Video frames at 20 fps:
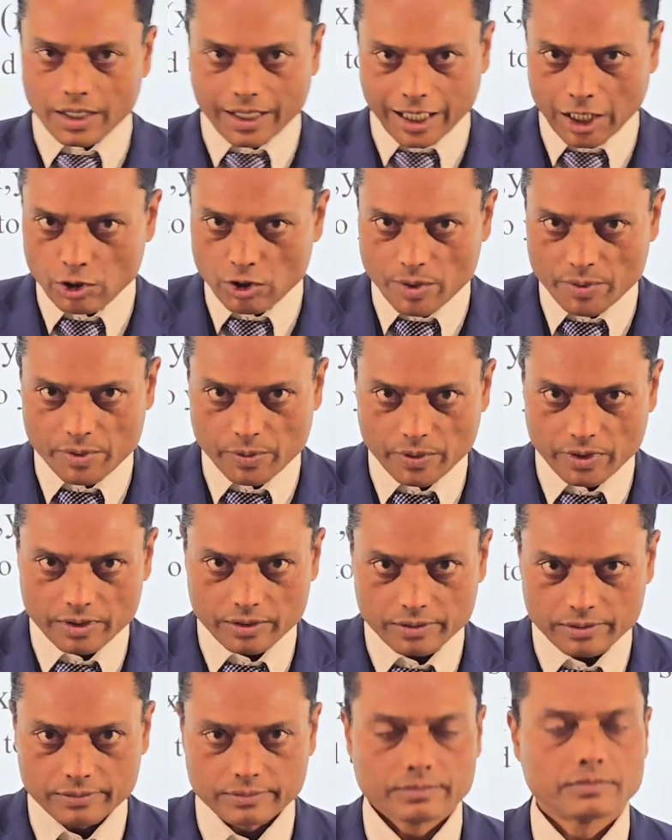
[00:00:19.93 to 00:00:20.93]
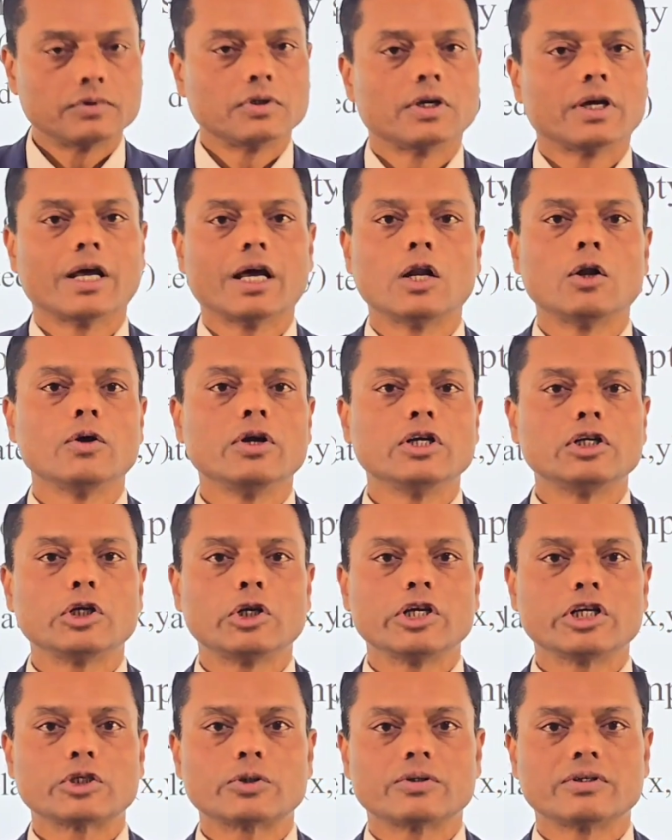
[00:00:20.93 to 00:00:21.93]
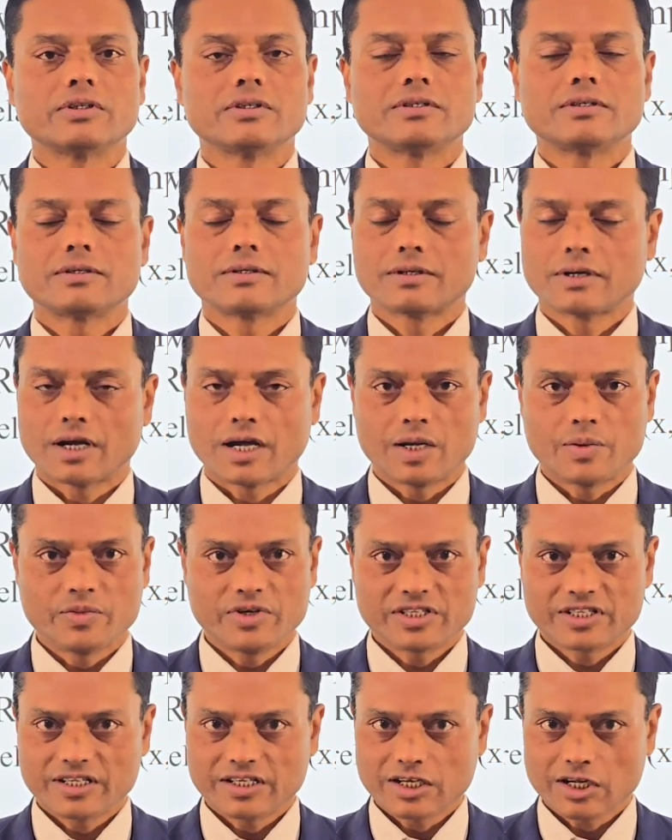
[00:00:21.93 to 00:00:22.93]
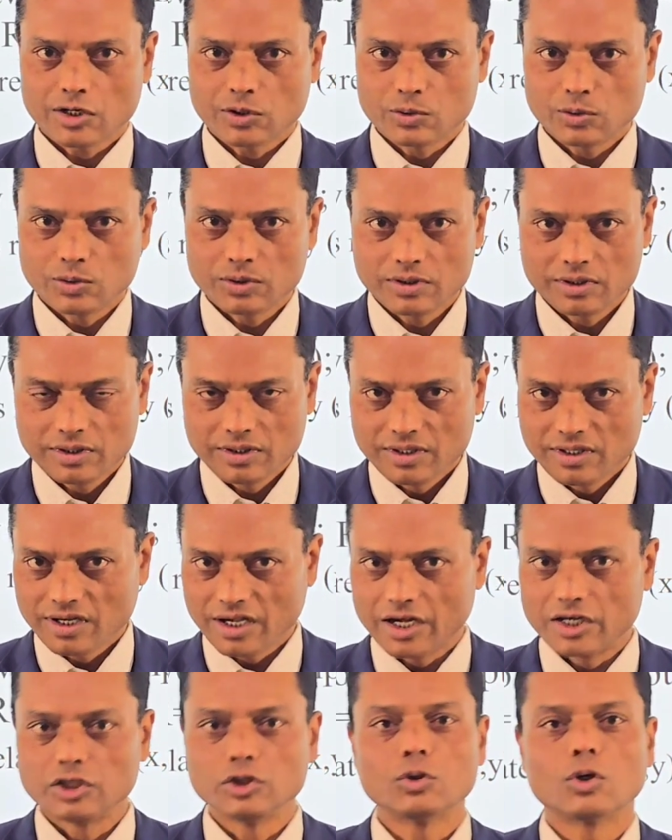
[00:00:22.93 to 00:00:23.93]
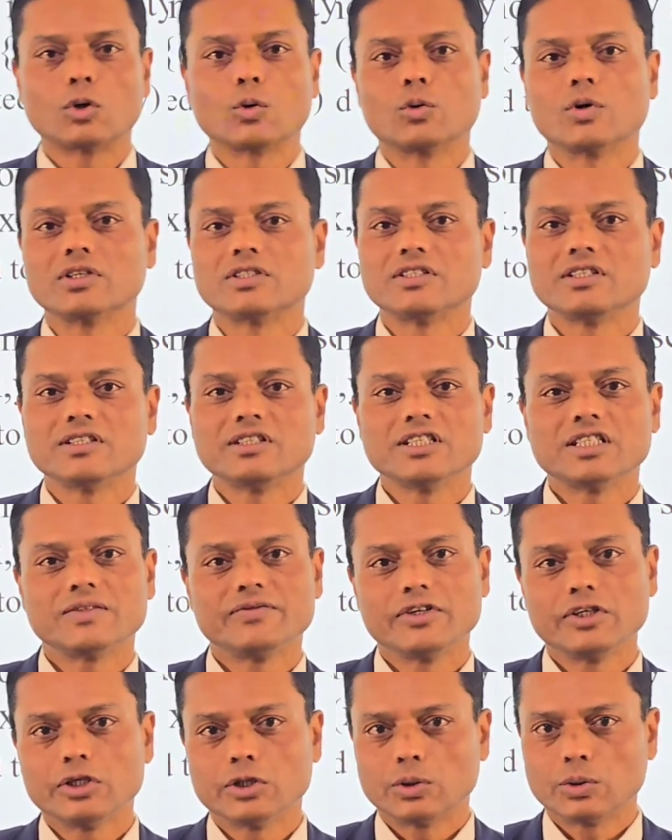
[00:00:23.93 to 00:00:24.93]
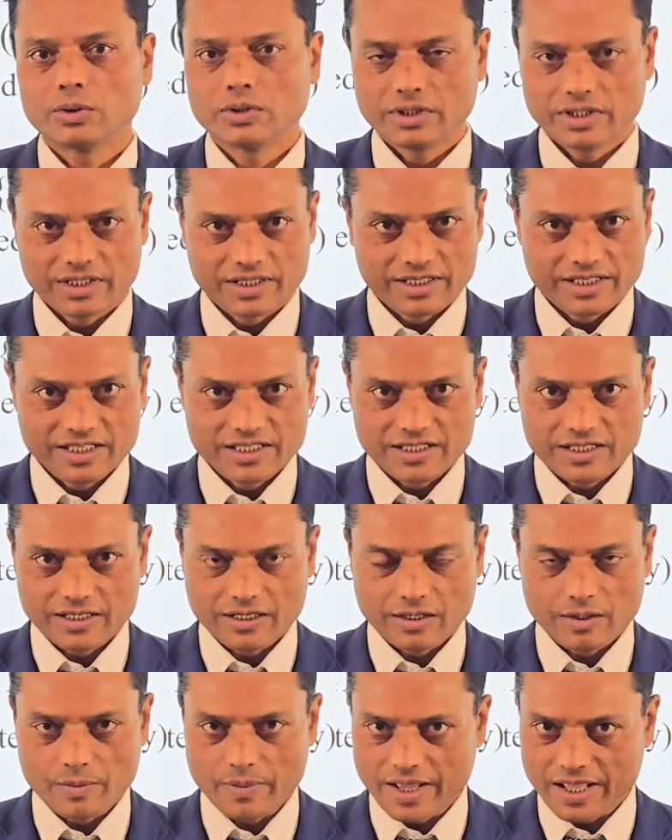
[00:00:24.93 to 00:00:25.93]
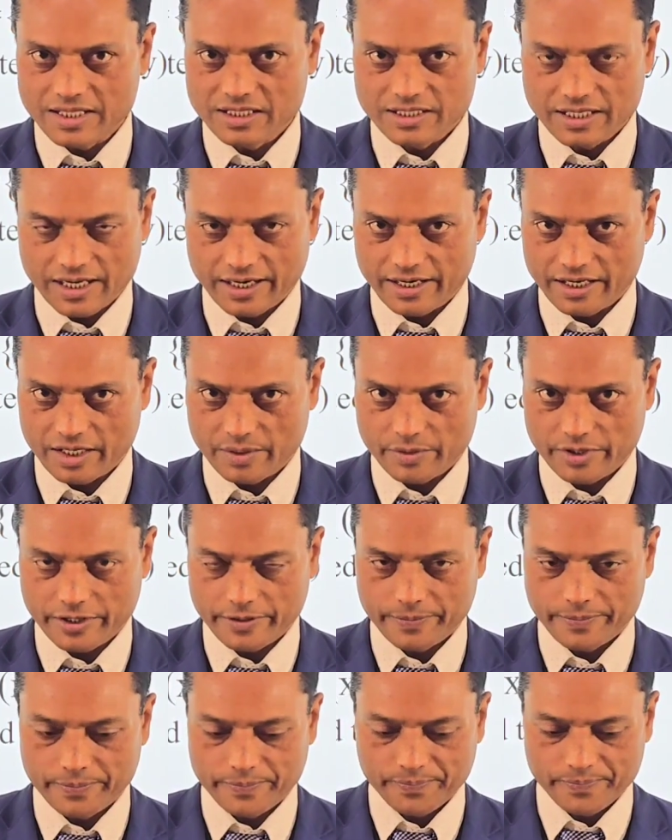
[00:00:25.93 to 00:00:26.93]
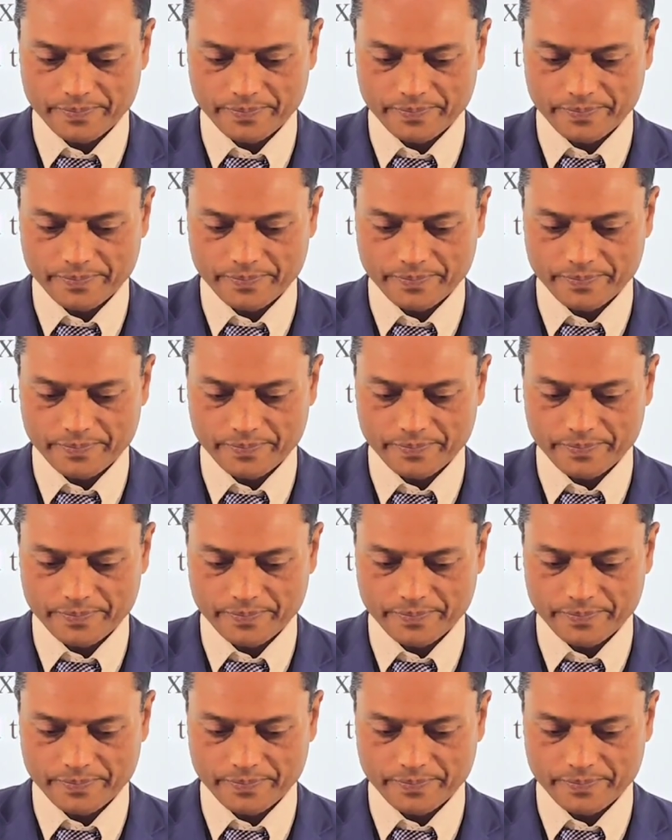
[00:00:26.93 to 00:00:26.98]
Hello everyone, hello intellectuals, I am S.K. Thakur and you are watching this video in Digital Maths Academy.